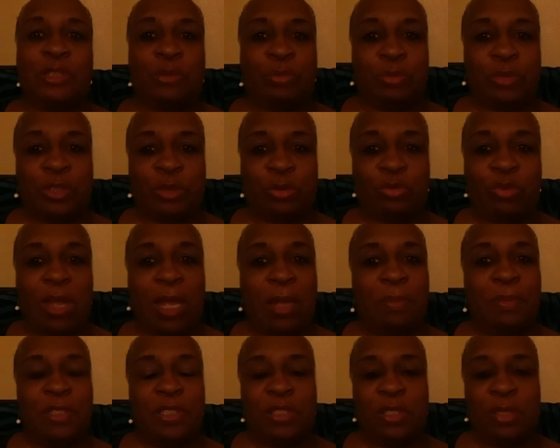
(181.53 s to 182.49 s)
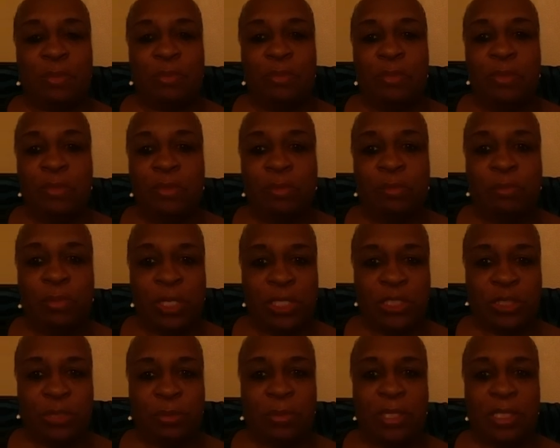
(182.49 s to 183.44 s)
prescribe me some
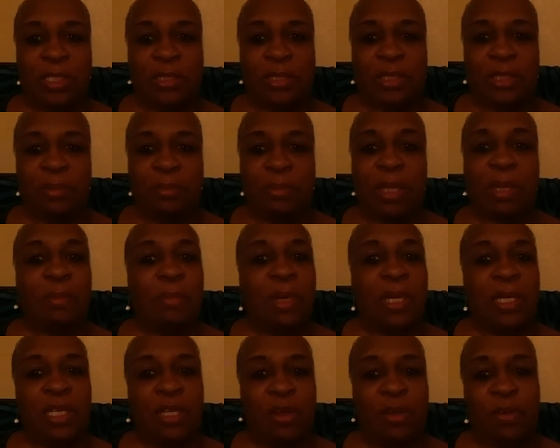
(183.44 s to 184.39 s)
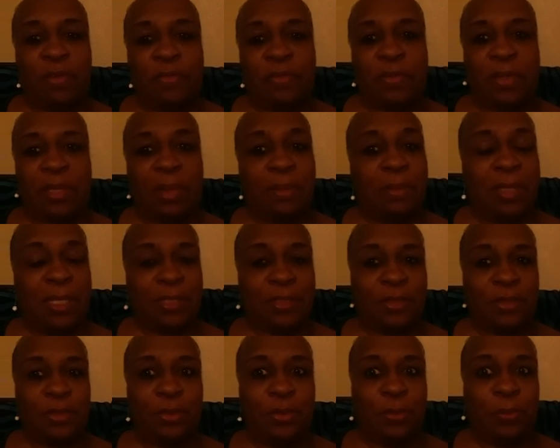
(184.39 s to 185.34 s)
pressure medicine and make money off it. I'm not
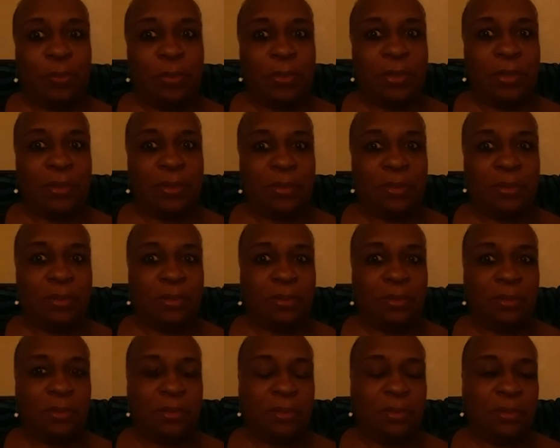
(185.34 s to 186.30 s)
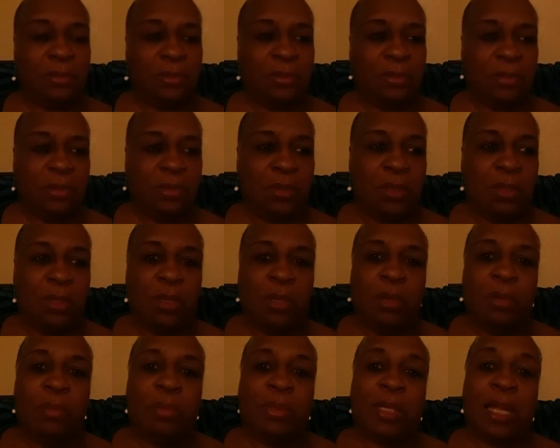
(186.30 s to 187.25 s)
stupid.
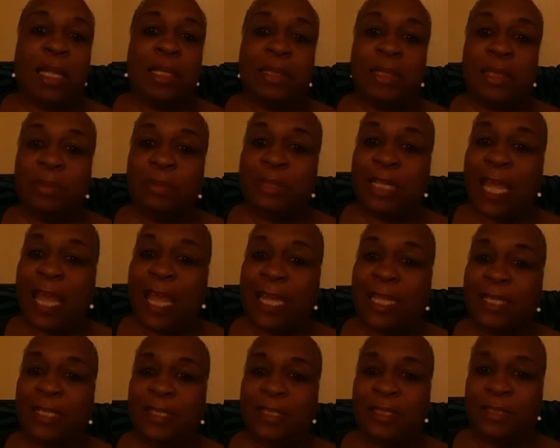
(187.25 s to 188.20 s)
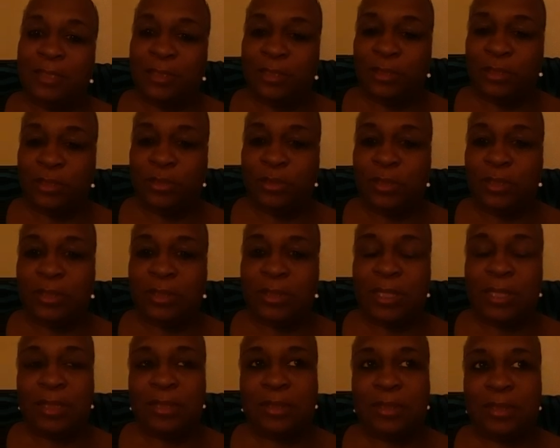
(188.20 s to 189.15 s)
But I denied her to do it, and
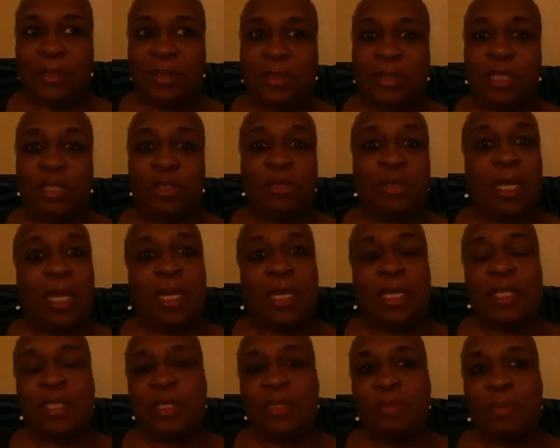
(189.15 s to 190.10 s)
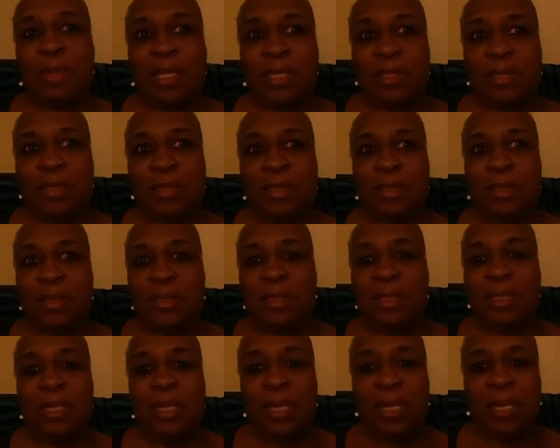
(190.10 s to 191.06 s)
then she said, you can't get your medicine
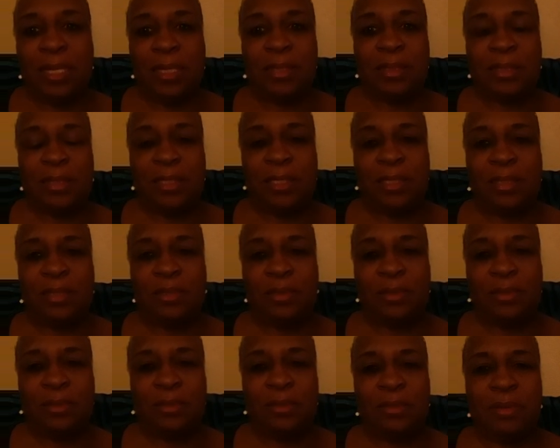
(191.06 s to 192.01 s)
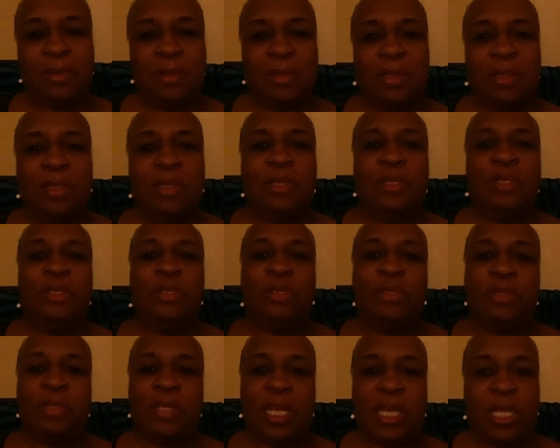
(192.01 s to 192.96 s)
until you
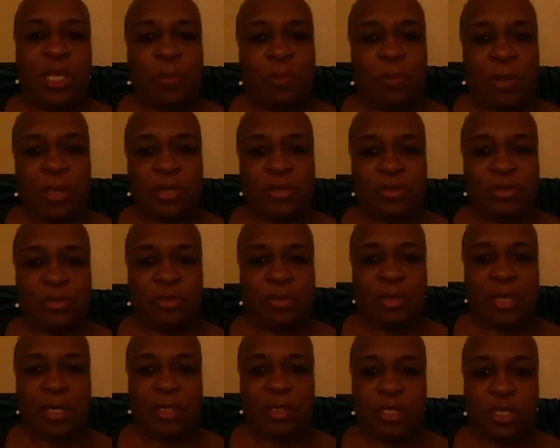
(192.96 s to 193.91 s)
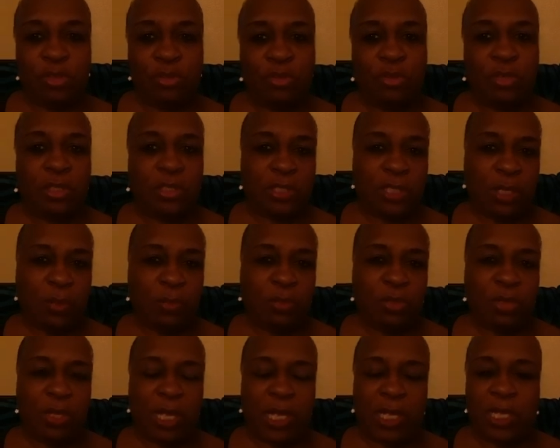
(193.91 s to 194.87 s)
take your pressure. I said, you going to tell me
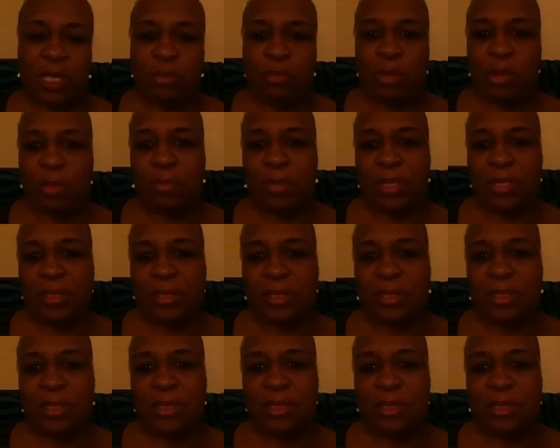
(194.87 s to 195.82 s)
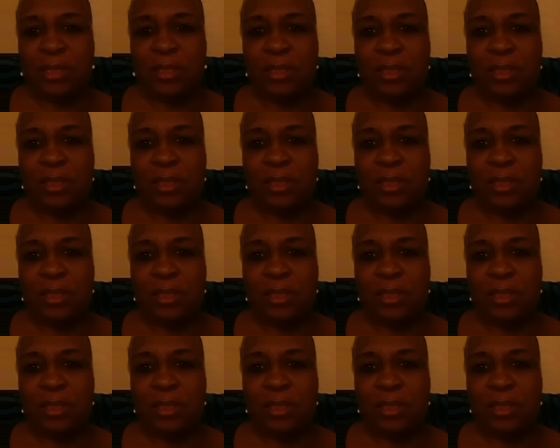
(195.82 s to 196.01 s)
you can't get my medicine